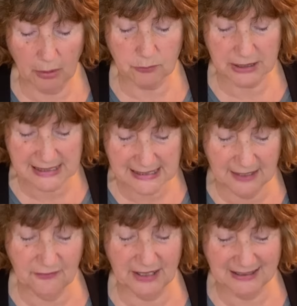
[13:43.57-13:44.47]

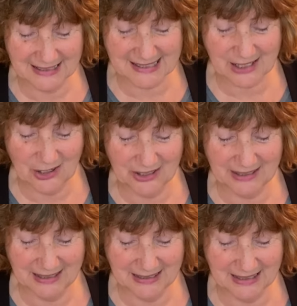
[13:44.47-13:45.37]
receiving this
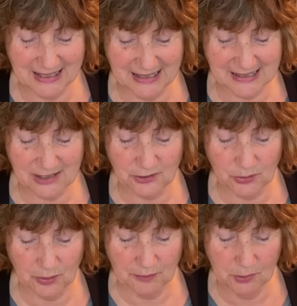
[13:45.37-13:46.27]
card indicates that
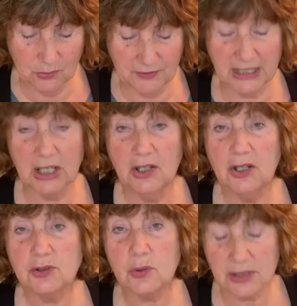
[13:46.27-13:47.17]
you are moving
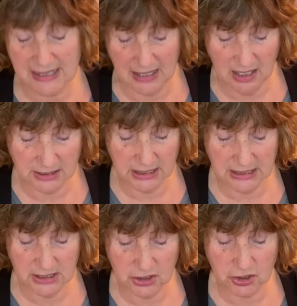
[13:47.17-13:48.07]
towards
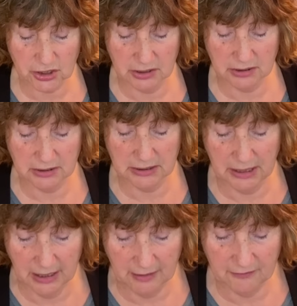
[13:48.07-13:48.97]
unconditional
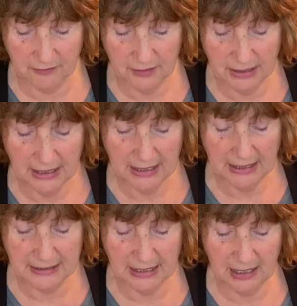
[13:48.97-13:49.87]
love
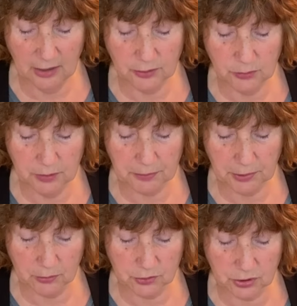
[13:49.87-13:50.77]
and how you
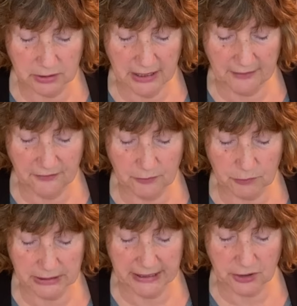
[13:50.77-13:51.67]
approach your life and
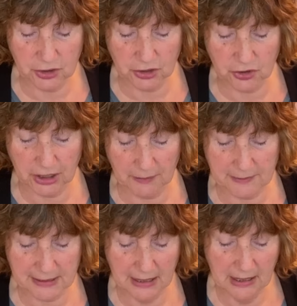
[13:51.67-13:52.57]

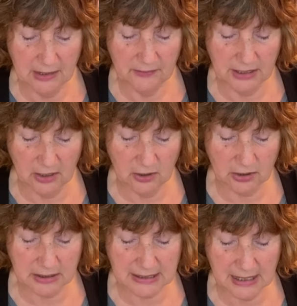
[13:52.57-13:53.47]
relationships. The
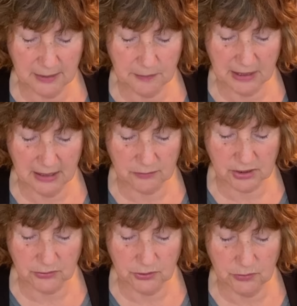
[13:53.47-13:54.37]
archetype
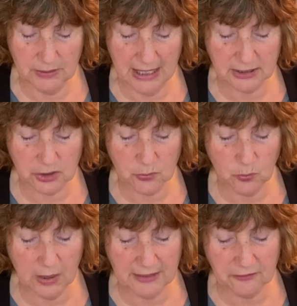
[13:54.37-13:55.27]
counsels you not to
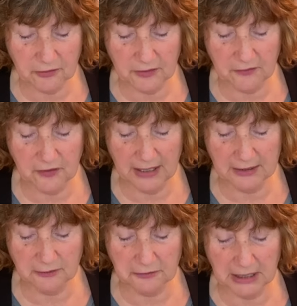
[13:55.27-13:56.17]
wait for the
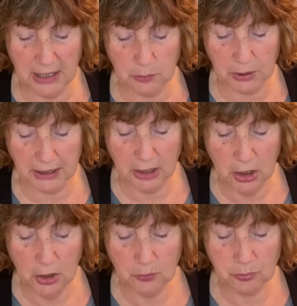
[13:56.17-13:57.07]
final flowering.
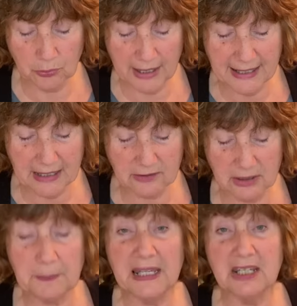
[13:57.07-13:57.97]
Break out
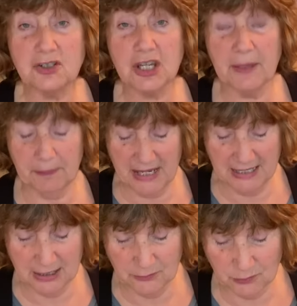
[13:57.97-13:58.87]
the pink
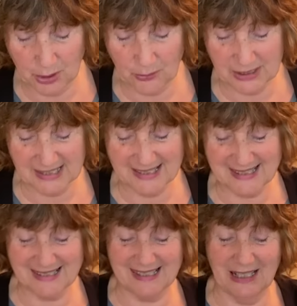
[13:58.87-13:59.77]
champagne and roses
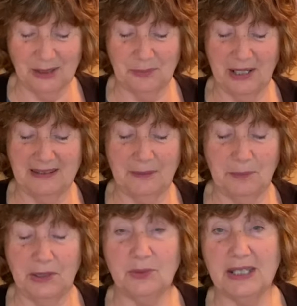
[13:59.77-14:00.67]
to celebrate the
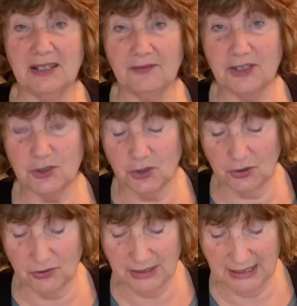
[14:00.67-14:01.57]
beauty of the
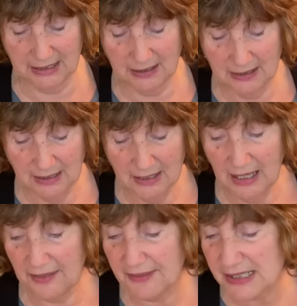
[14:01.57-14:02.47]
journey.
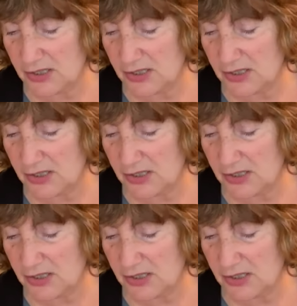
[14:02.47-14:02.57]
I think